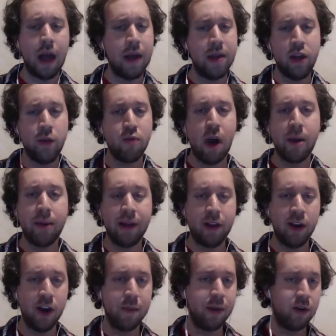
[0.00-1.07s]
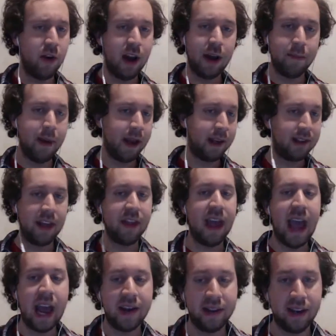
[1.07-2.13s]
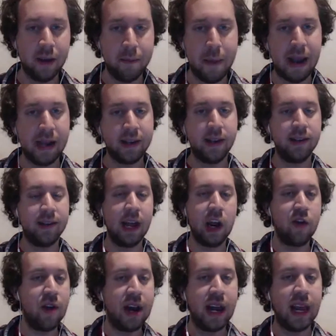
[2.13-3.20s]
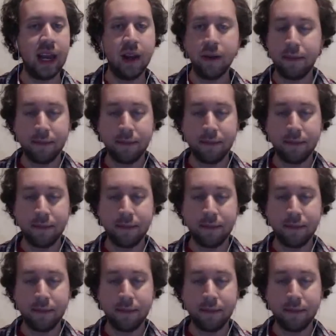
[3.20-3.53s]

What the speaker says: you probably could, but Granny Peg's saying they had to commit because they already.